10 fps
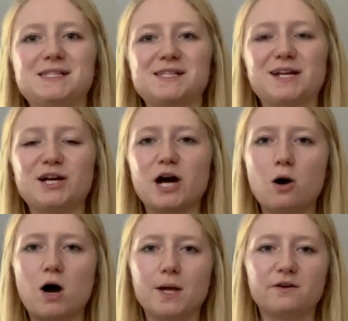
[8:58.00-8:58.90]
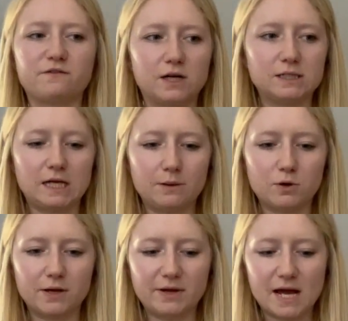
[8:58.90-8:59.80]
is gonna go on the front table
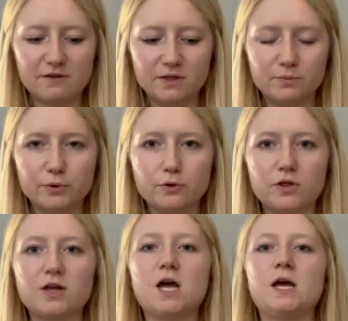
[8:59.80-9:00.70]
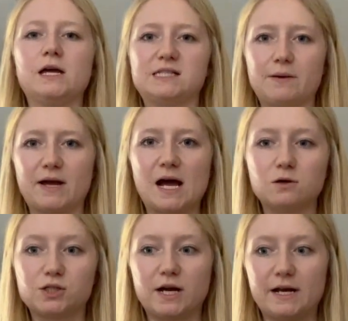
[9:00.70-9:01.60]
that we have in the booth. It's at my
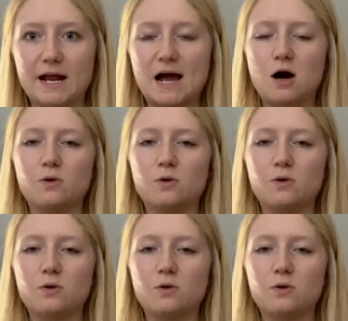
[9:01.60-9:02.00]
house right now